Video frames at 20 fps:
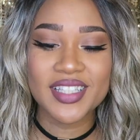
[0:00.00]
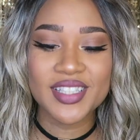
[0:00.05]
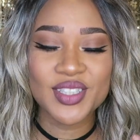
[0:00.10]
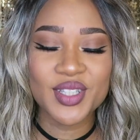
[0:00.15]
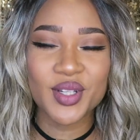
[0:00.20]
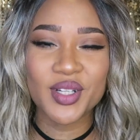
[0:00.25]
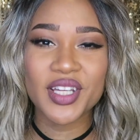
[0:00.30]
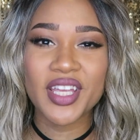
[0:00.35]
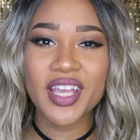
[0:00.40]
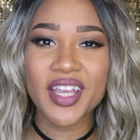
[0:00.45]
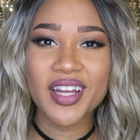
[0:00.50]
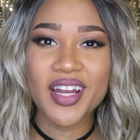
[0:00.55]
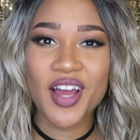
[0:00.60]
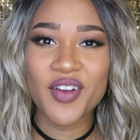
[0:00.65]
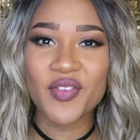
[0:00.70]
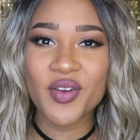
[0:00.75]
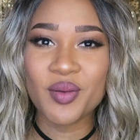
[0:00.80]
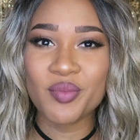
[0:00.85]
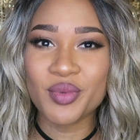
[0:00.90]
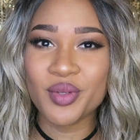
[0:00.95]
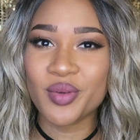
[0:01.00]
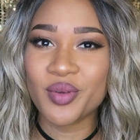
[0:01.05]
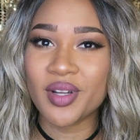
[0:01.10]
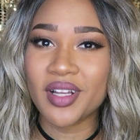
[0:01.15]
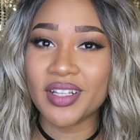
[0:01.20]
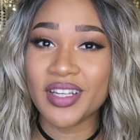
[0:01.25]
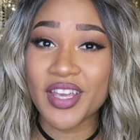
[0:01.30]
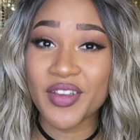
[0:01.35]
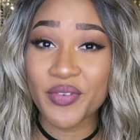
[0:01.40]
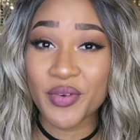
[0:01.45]
So to kick it off, I'm doing
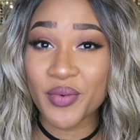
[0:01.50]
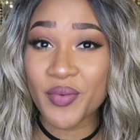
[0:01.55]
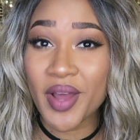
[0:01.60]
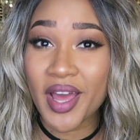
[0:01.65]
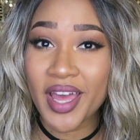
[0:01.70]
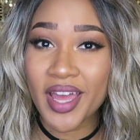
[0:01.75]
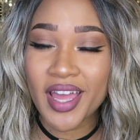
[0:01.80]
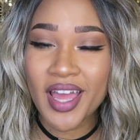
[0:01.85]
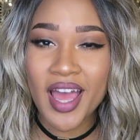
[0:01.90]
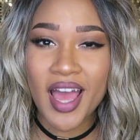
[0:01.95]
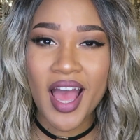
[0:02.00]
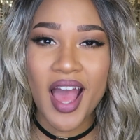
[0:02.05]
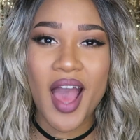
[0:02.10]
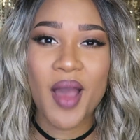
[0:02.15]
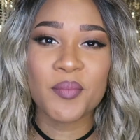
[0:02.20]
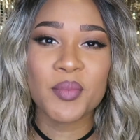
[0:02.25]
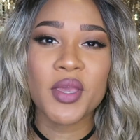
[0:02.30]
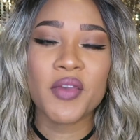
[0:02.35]
a giveaway. I'm